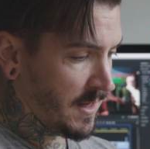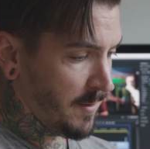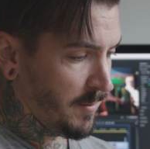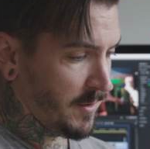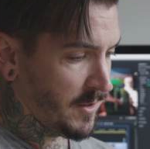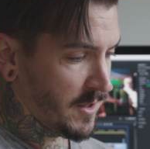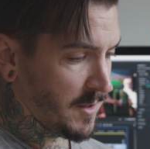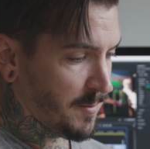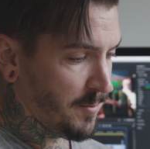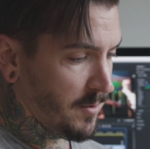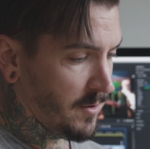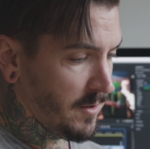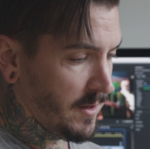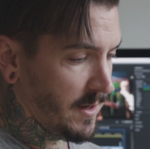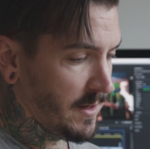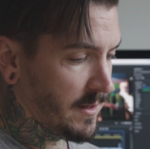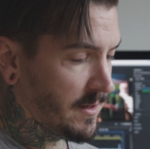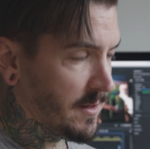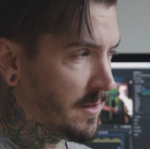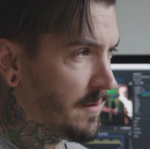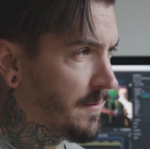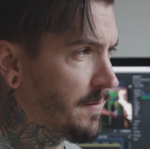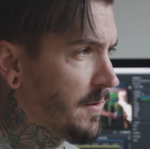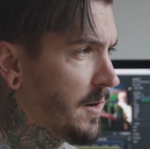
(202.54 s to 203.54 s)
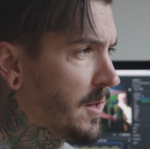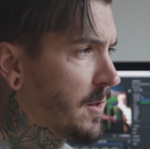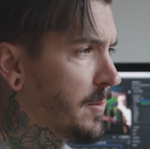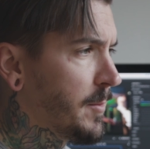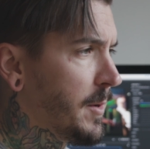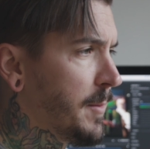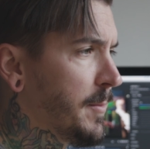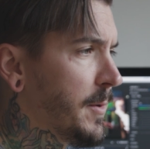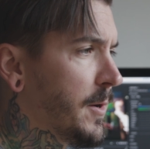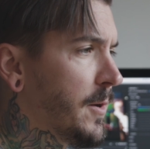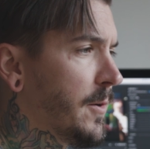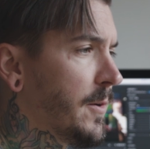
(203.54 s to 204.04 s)
let me just pull it into the follow
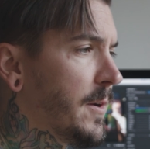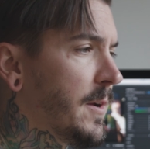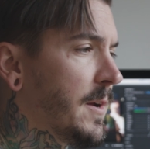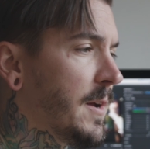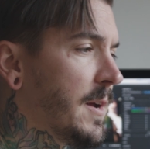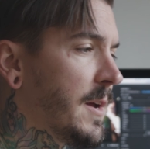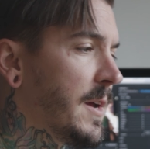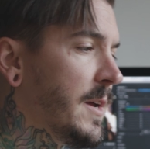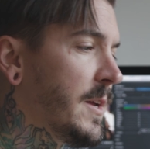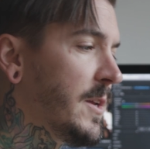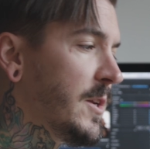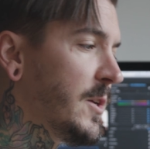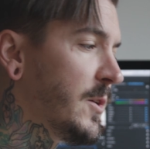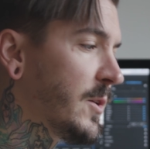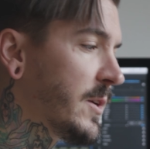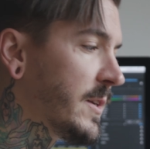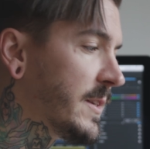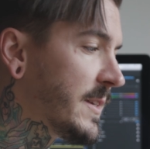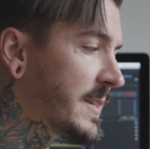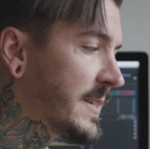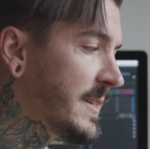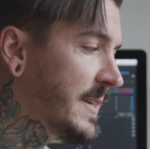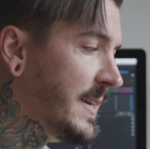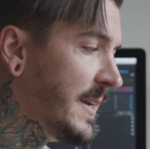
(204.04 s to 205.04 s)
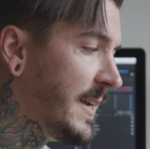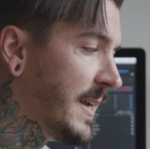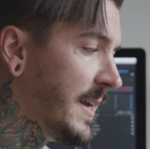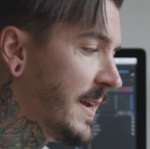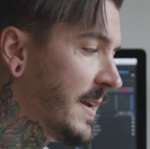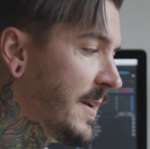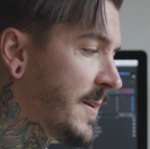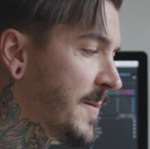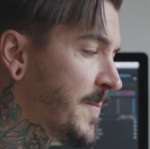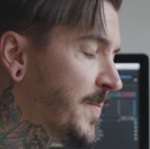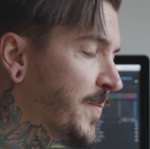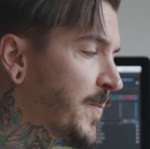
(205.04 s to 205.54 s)
me mode. You can see
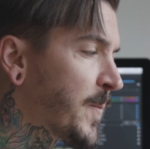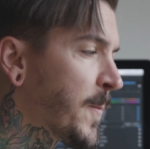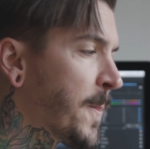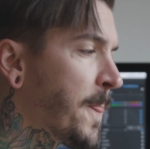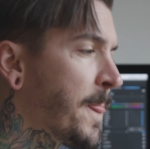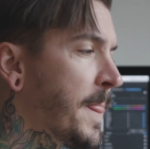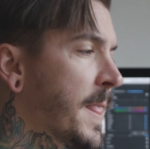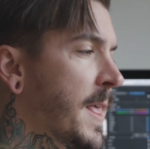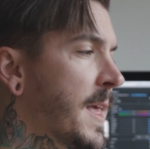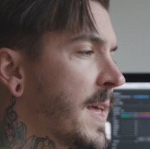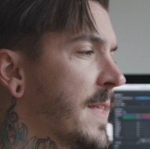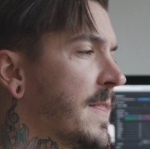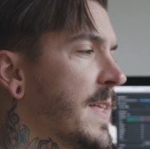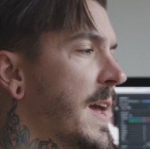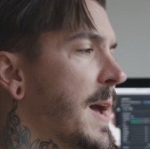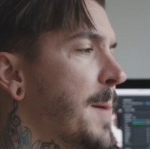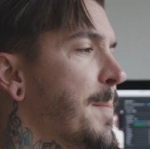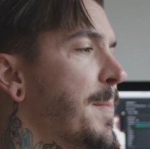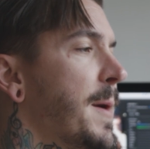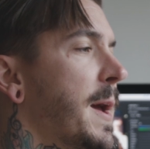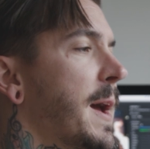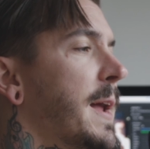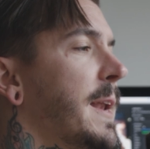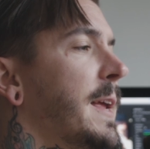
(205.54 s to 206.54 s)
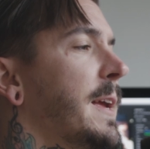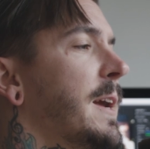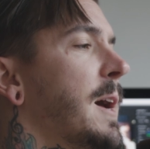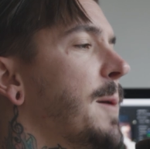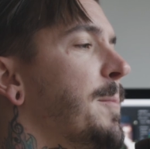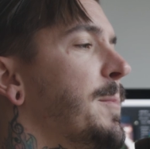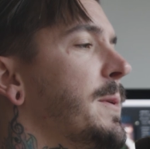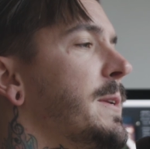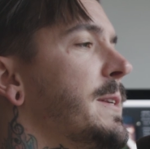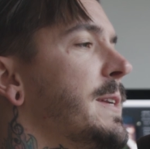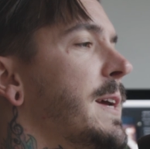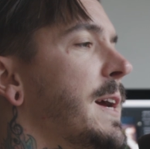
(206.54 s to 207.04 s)
that I'm panning
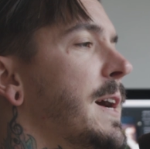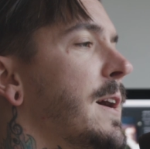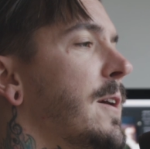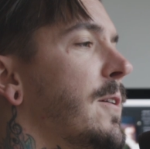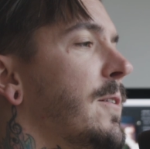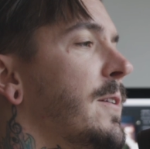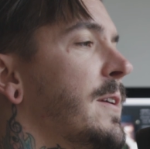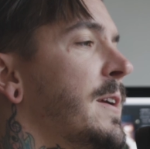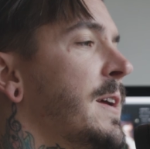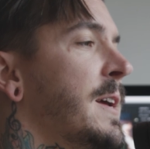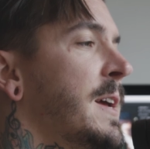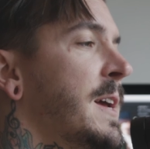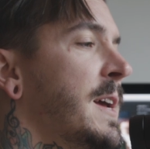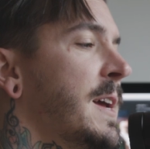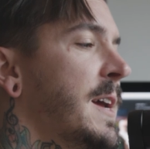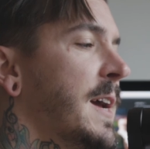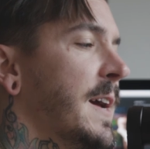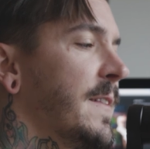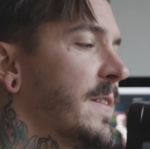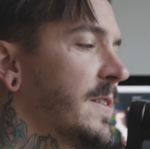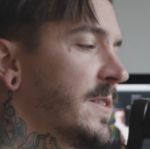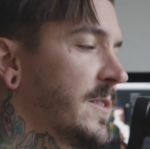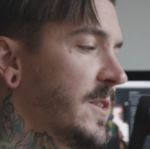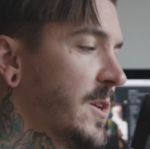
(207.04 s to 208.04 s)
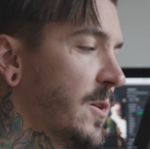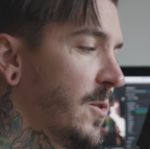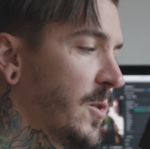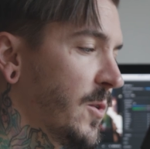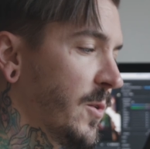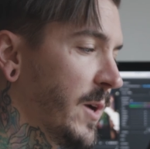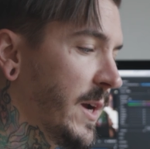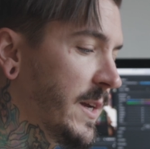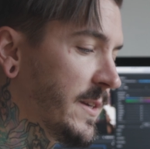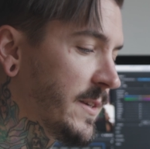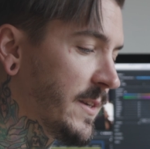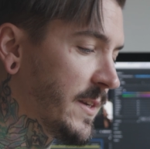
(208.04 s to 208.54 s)
up and down, and there's no
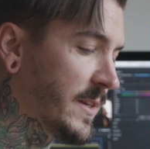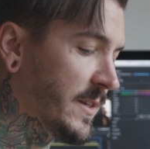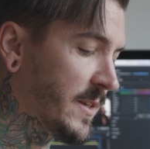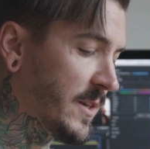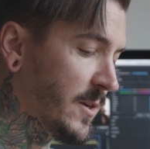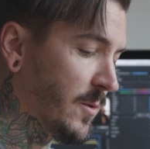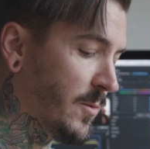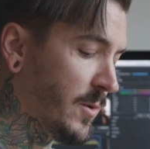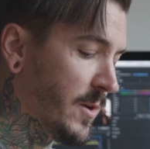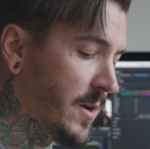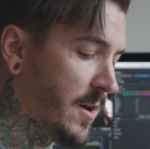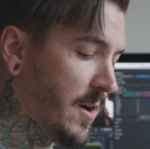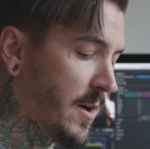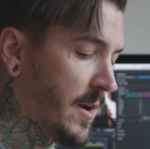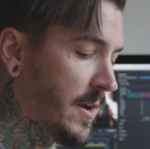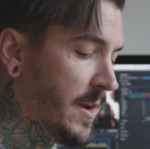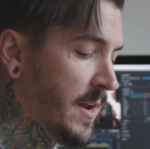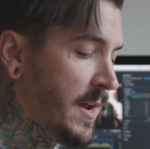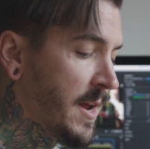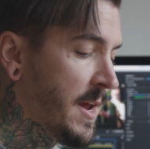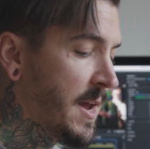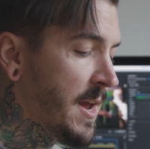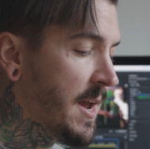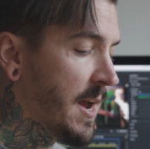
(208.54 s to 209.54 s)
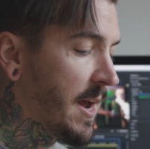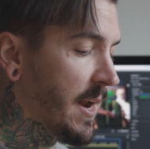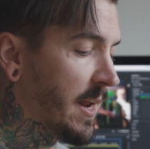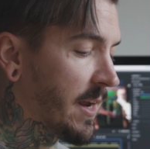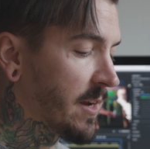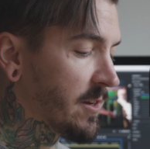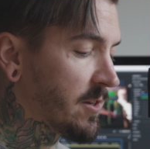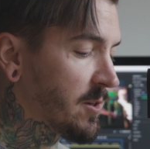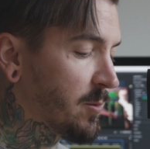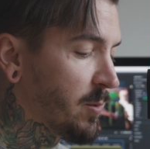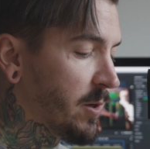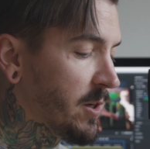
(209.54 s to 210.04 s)
craziness going on, and I
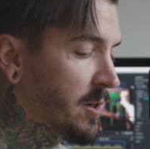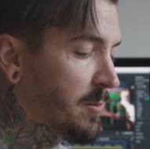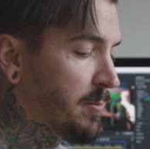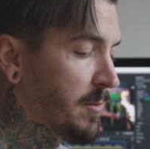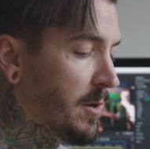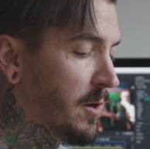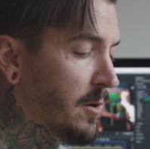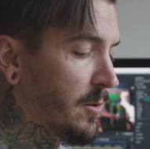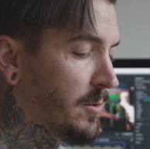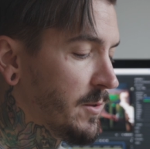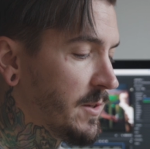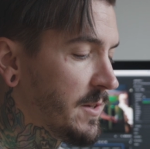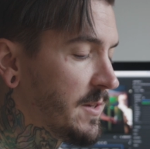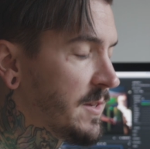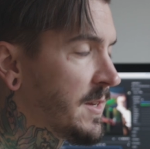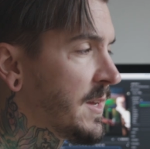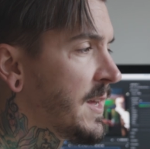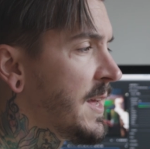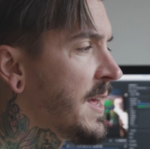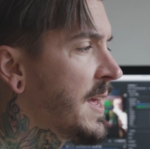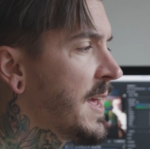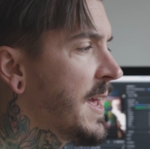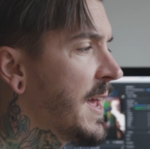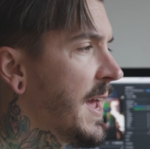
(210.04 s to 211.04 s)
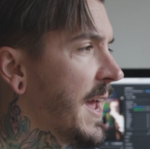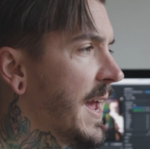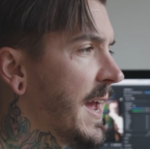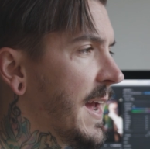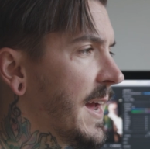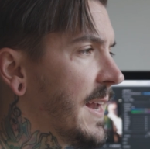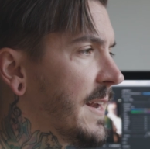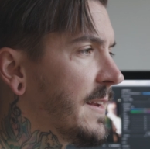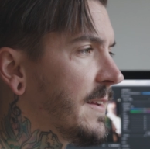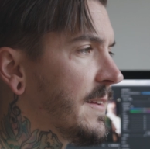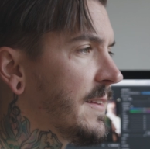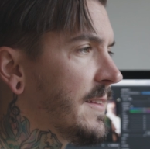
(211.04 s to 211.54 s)
can switch modes,
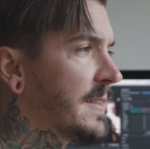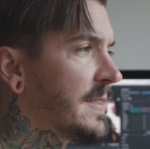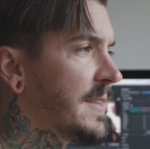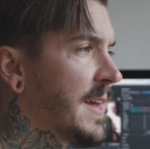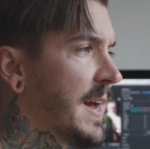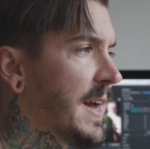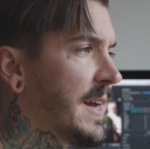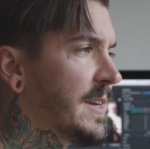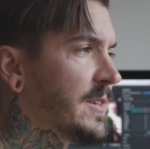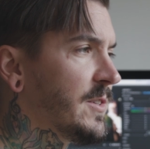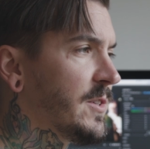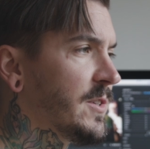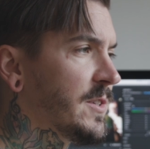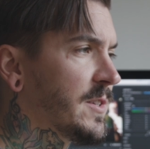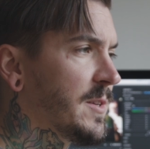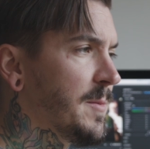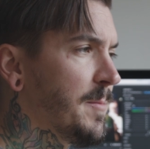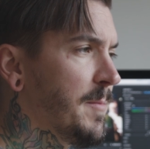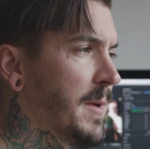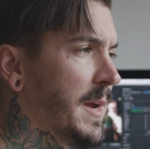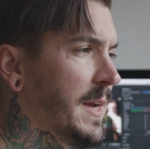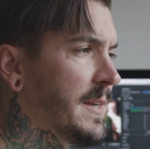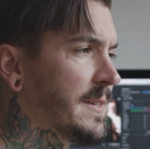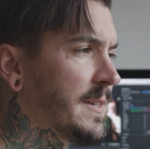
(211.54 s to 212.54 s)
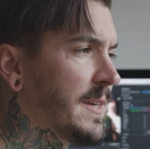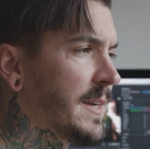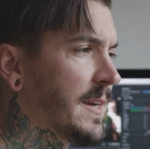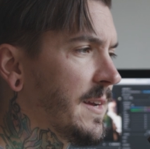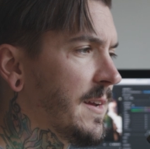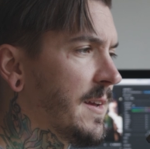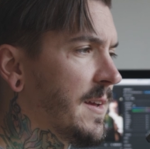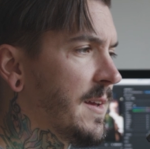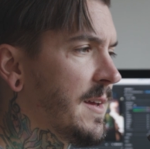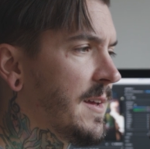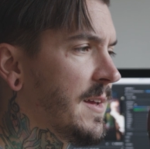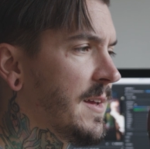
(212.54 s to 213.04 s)
and that is just amazing.